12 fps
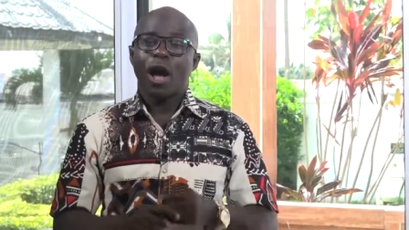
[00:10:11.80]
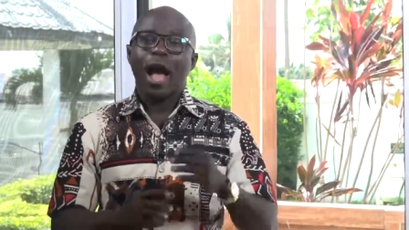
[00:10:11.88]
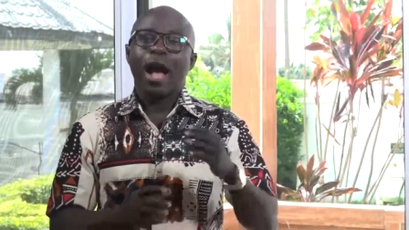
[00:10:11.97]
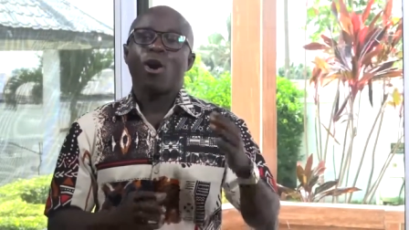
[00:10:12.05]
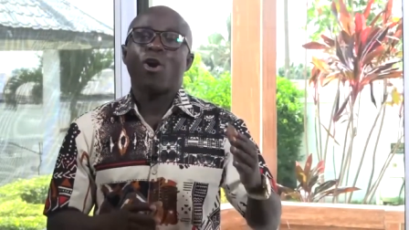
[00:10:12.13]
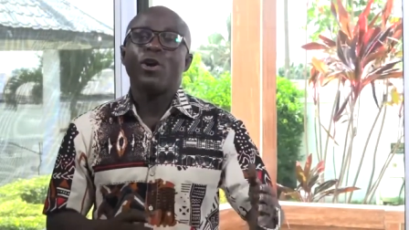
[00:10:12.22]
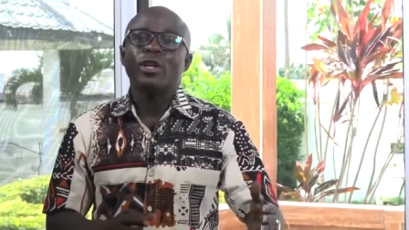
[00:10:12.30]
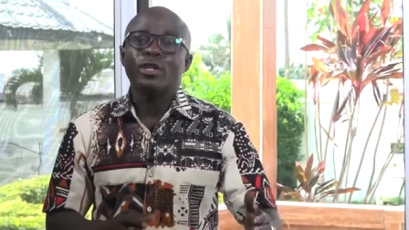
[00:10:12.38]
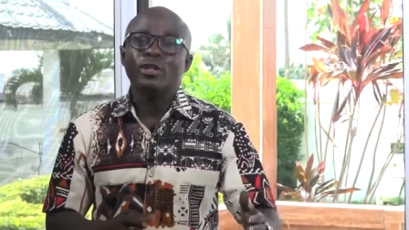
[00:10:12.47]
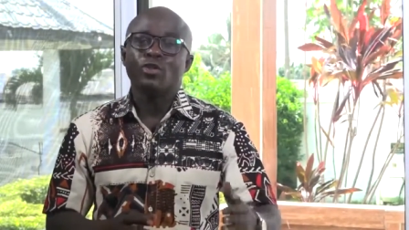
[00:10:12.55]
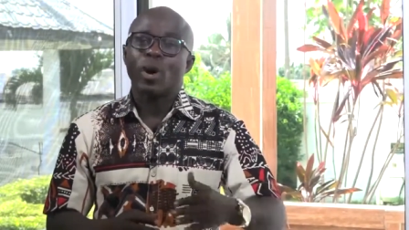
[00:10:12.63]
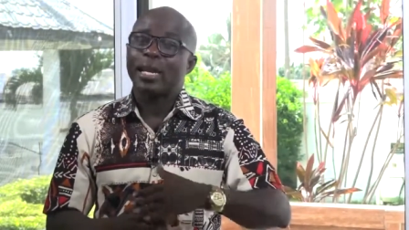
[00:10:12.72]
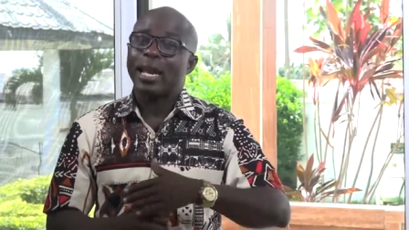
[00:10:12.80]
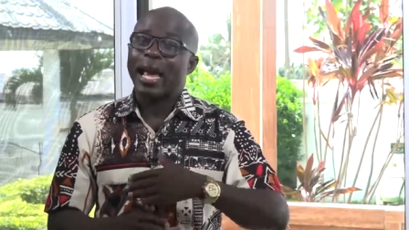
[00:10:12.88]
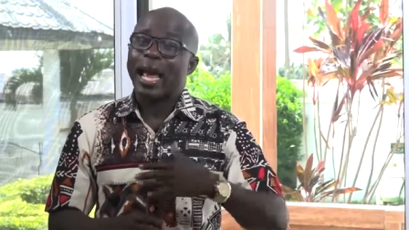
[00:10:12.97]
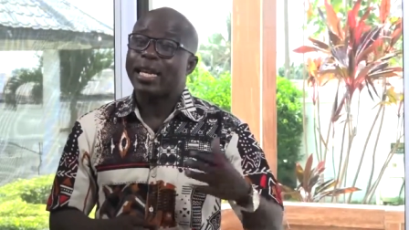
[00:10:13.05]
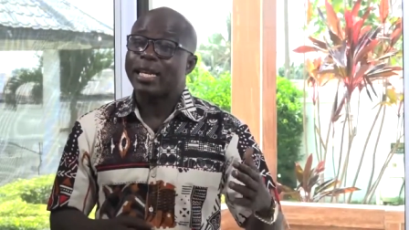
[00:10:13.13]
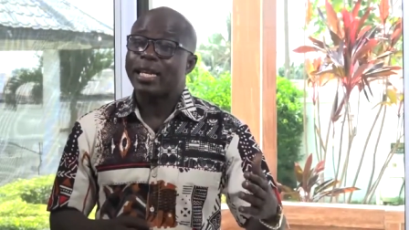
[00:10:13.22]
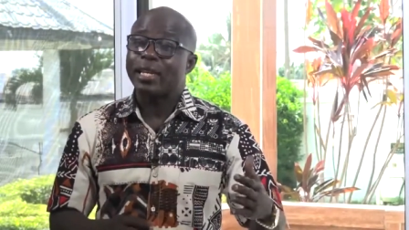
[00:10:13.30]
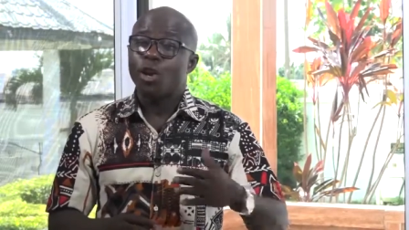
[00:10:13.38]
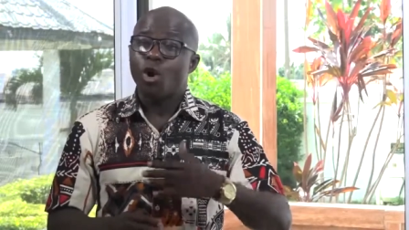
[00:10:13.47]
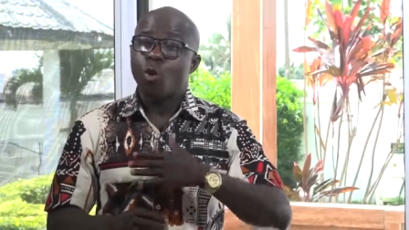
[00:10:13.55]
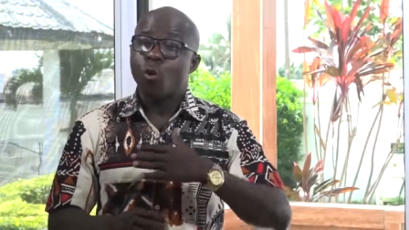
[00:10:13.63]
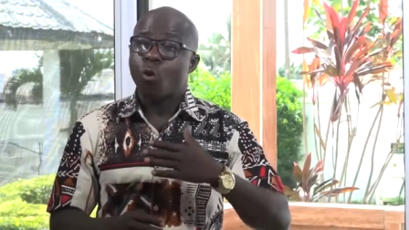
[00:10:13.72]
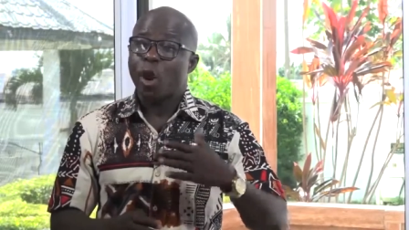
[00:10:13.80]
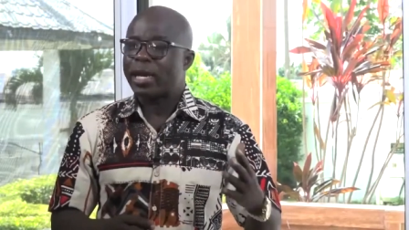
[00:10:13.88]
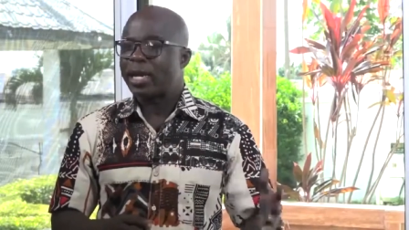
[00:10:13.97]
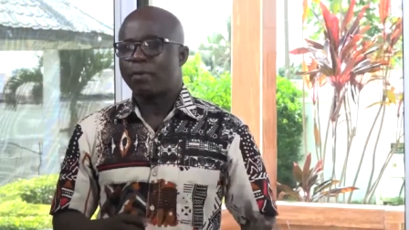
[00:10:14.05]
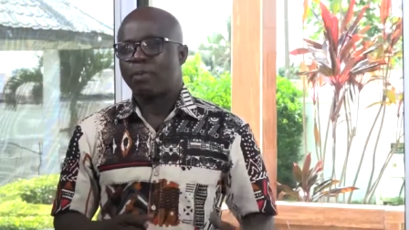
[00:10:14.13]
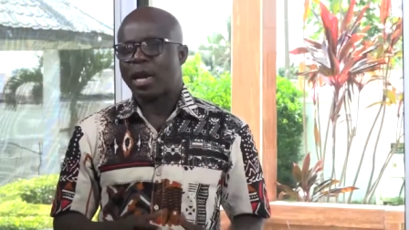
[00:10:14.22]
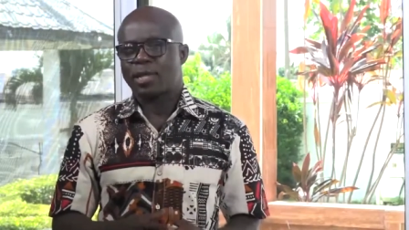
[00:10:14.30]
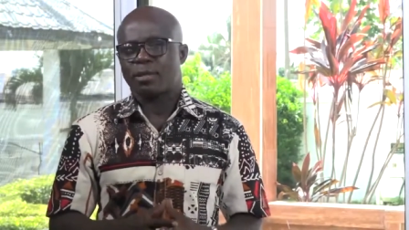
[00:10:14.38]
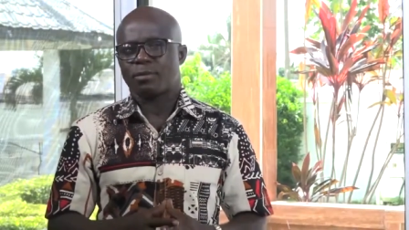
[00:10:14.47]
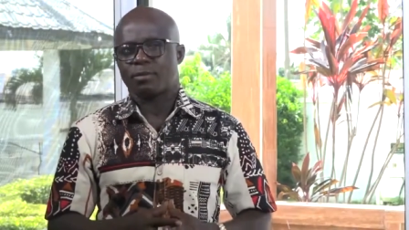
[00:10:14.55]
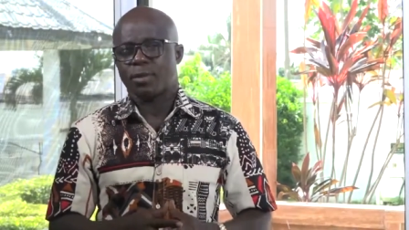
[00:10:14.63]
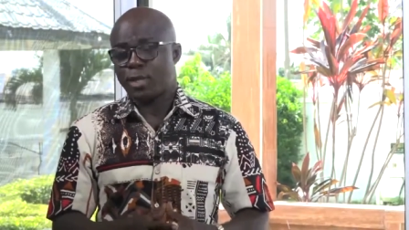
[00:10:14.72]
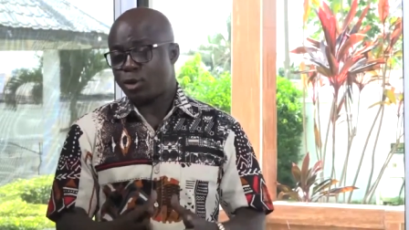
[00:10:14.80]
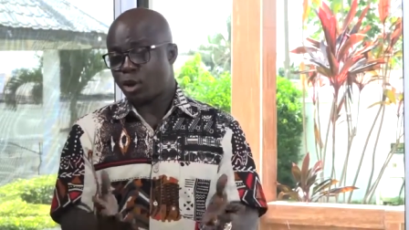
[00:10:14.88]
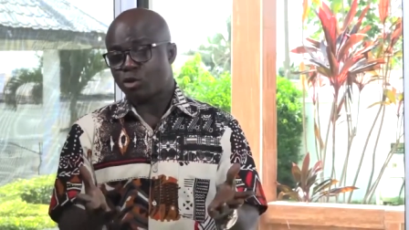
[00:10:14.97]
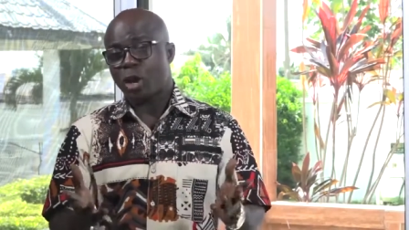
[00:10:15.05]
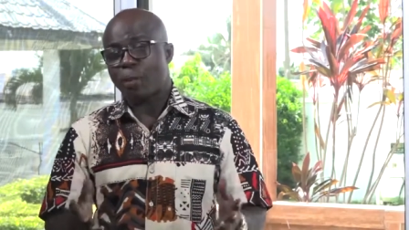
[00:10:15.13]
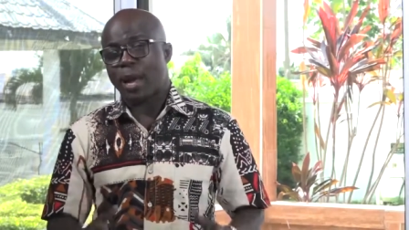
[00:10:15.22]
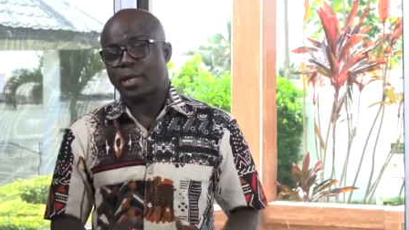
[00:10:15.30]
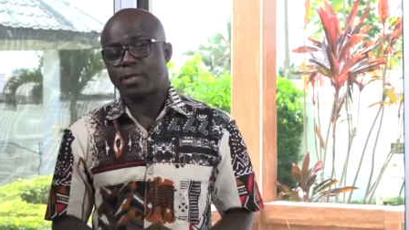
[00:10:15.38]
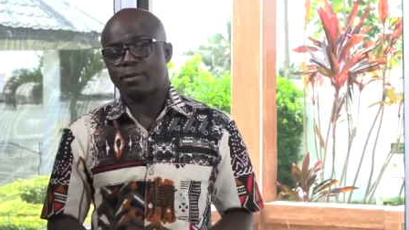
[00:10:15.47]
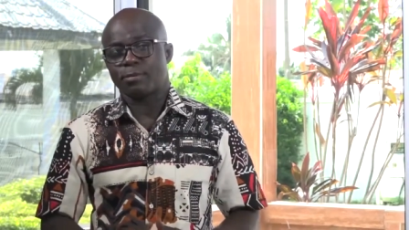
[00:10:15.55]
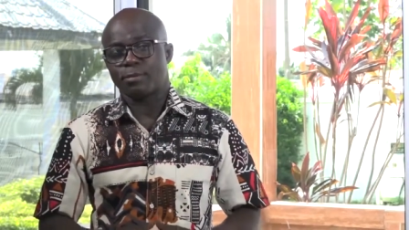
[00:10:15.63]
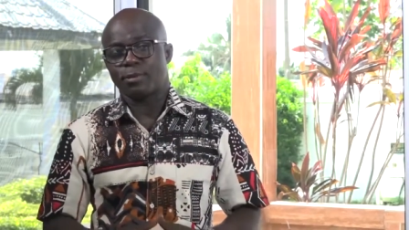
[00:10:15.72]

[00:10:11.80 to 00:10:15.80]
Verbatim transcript: according to an earthly, worldly pattern. It is also a pattern.